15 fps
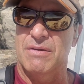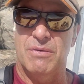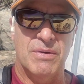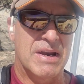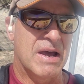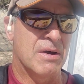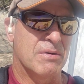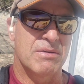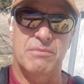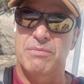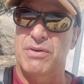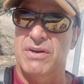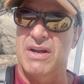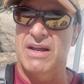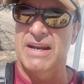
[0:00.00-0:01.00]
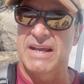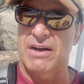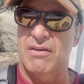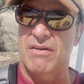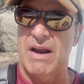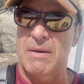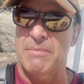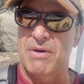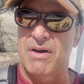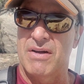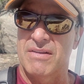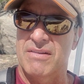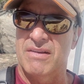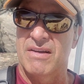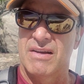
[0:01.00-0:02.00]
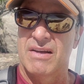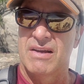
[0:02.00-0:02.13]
it without putting on any crampons.